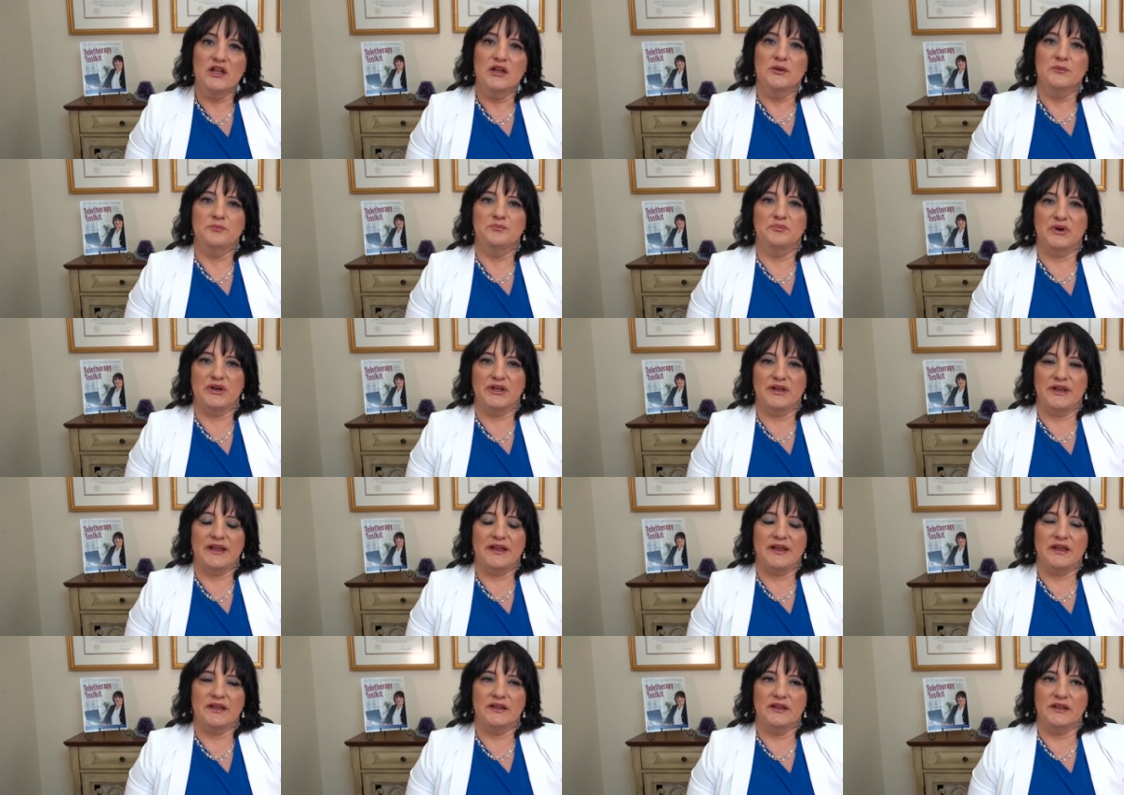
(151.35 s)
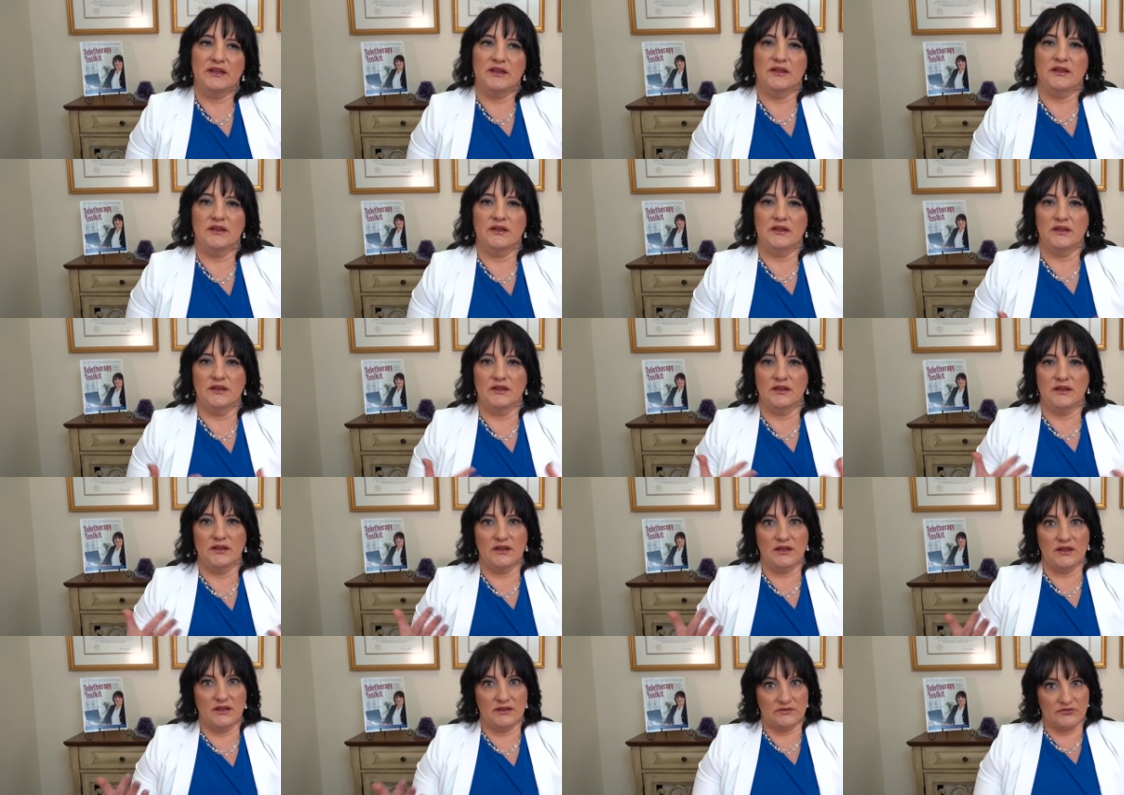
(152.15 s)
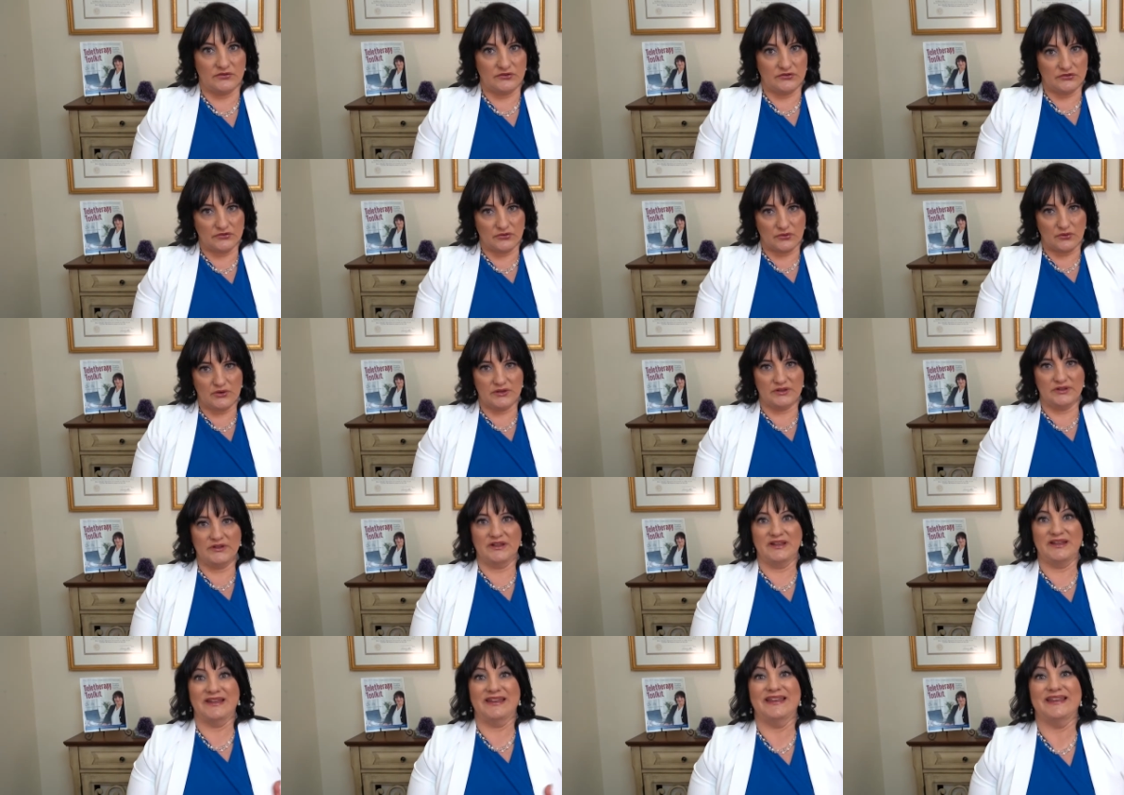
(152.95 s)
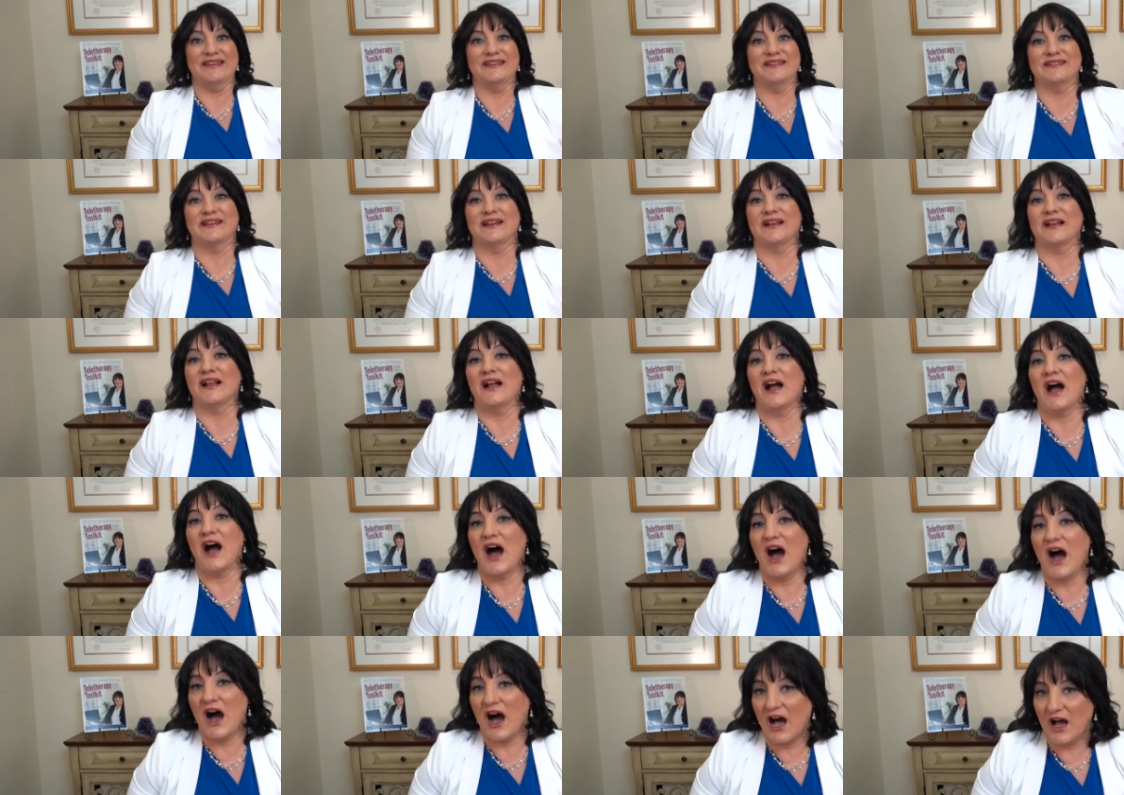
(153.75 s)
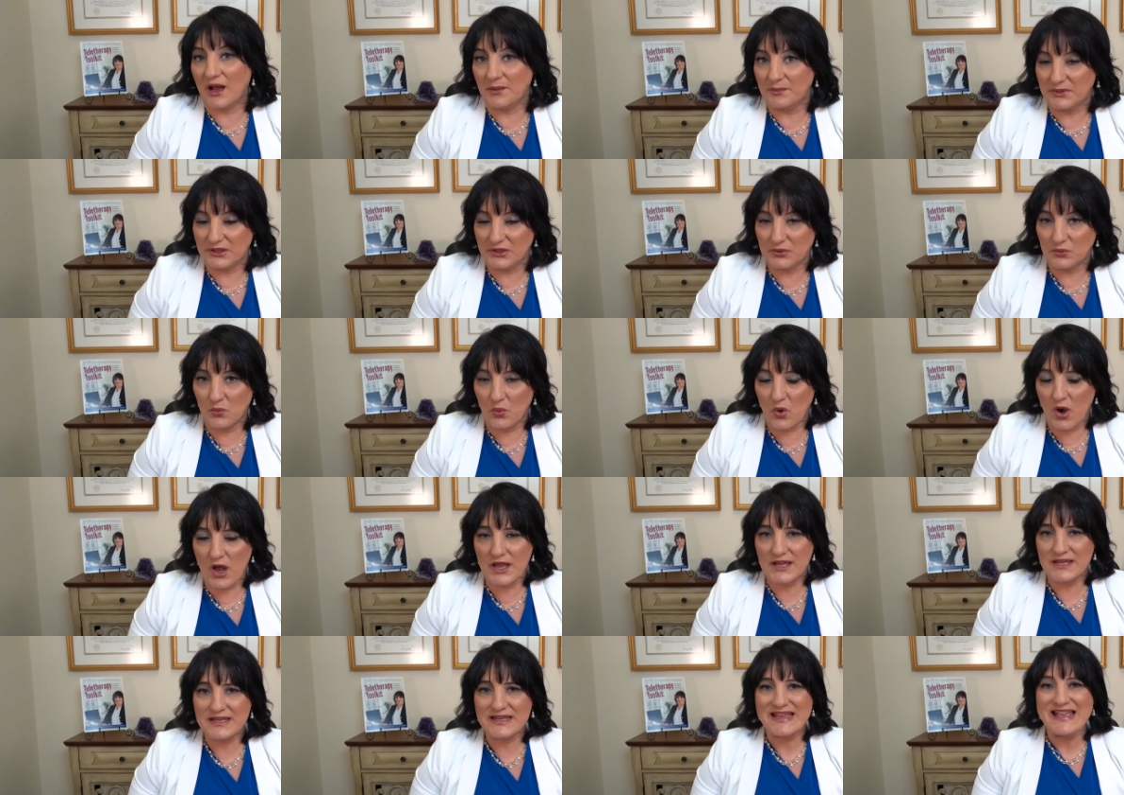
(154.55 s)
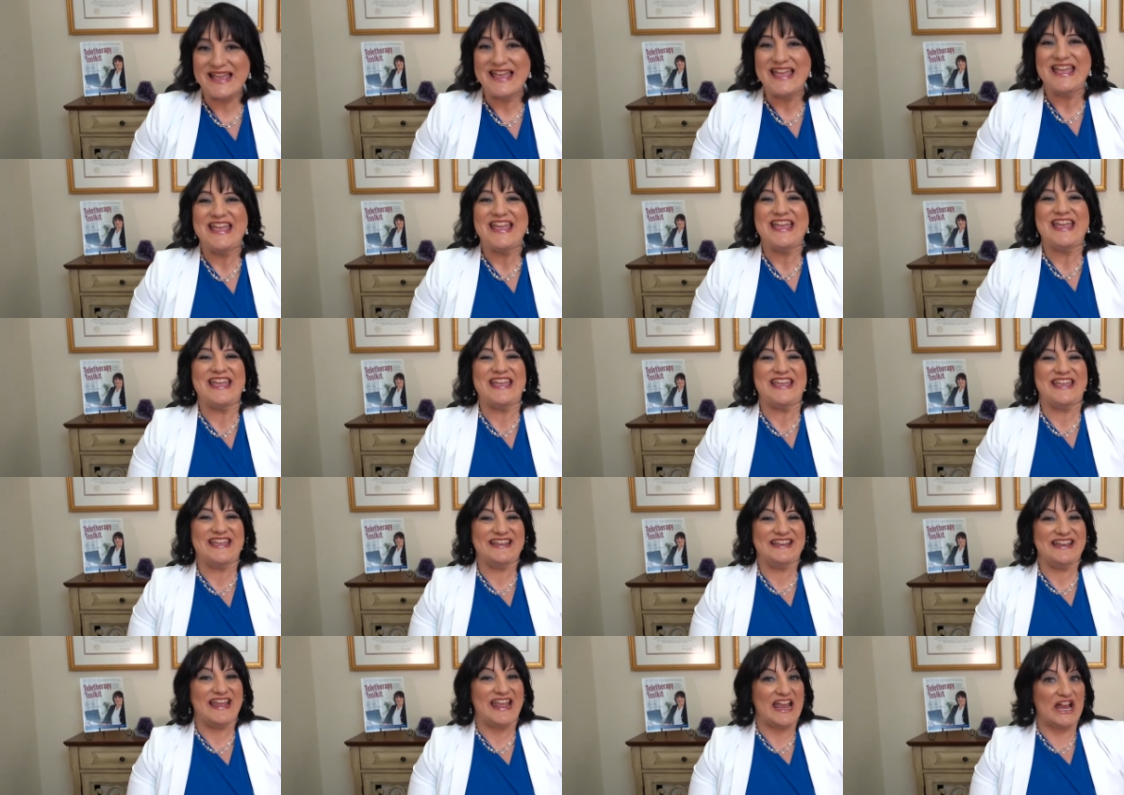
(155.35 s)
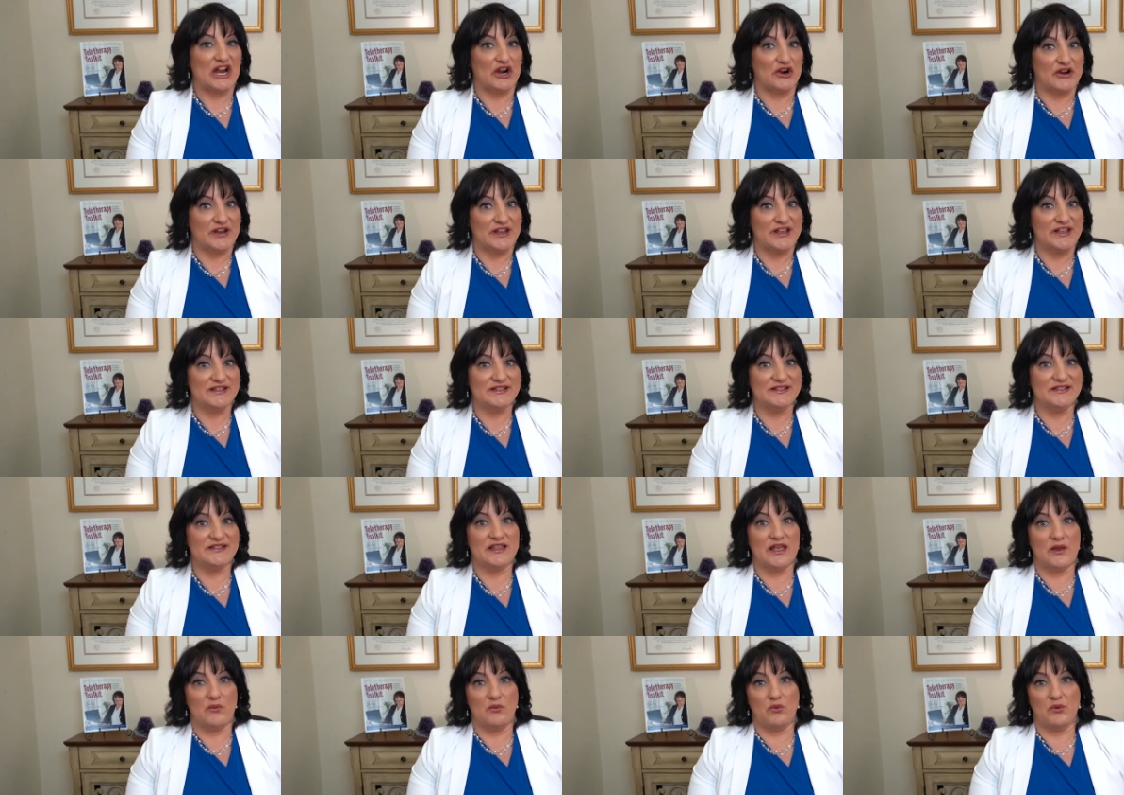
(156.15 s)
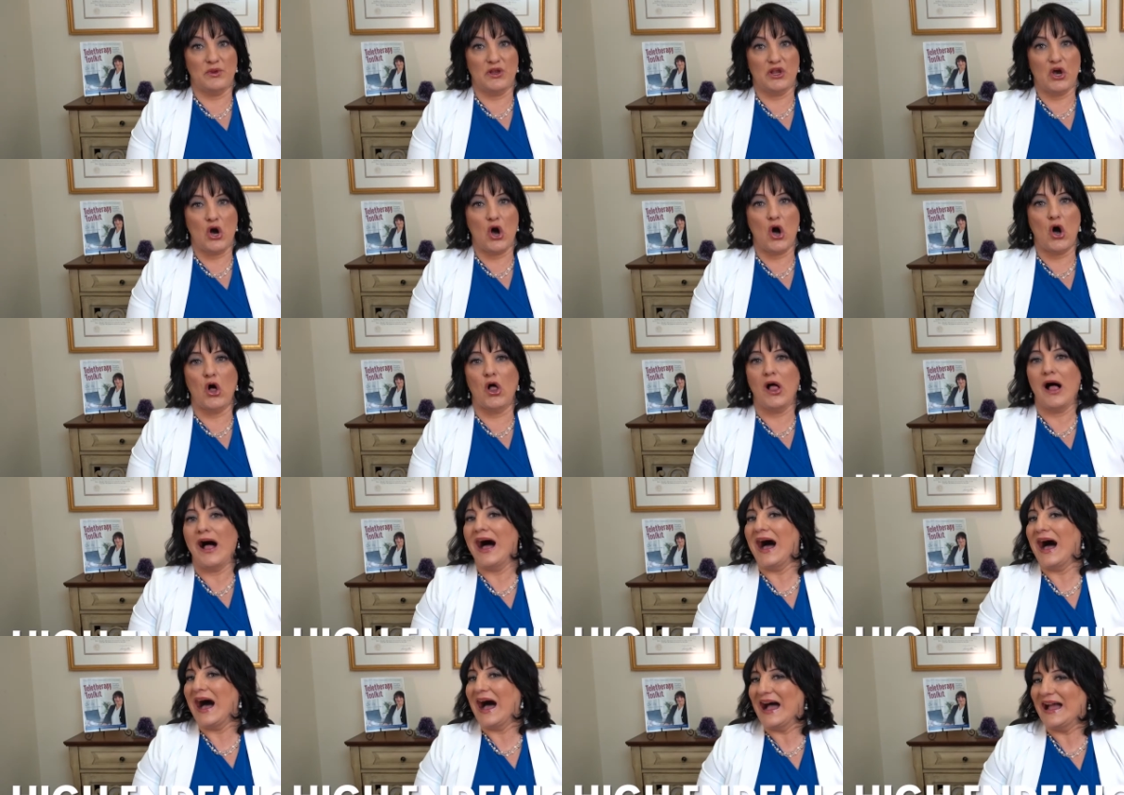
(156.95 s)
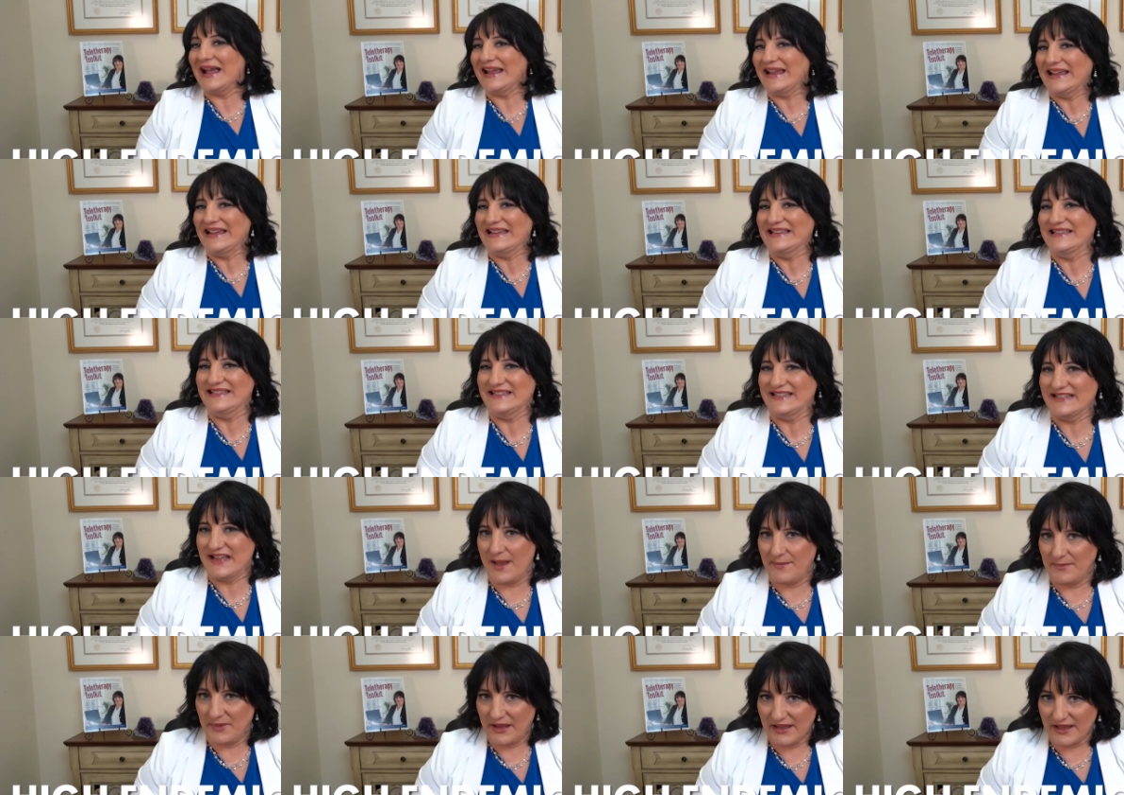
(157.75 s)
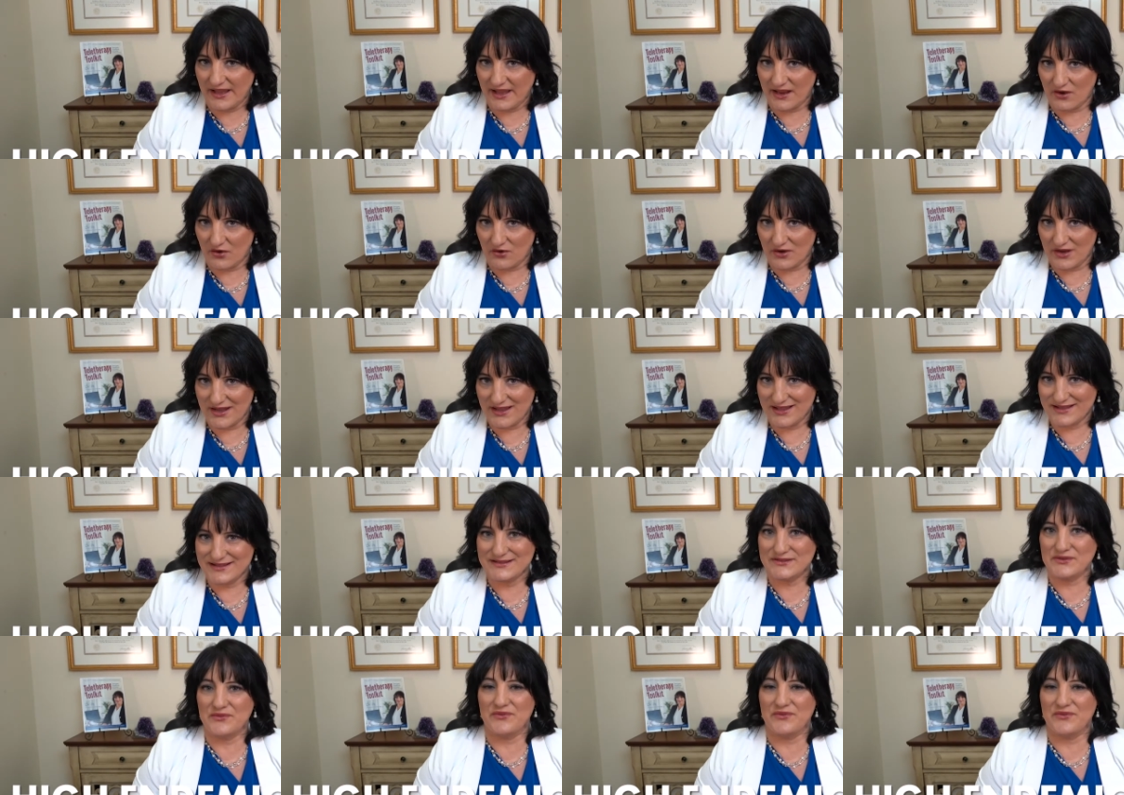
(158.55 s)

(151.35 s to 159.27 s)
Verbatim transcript: but it certainly is a common one in areas that we call high endemic areas.